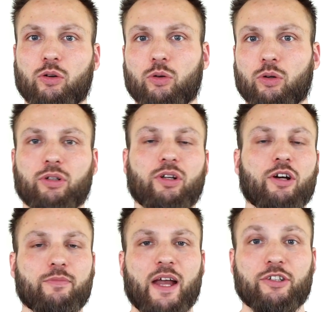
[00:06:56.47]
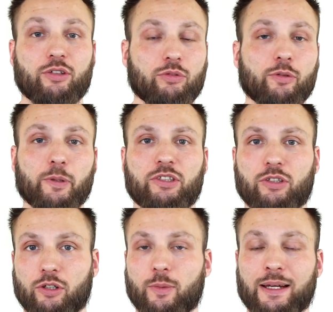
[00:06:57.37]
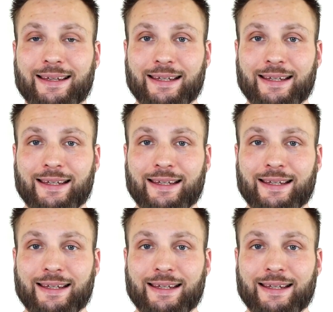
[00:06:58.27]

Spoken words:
or card magic or Rubik's Cube.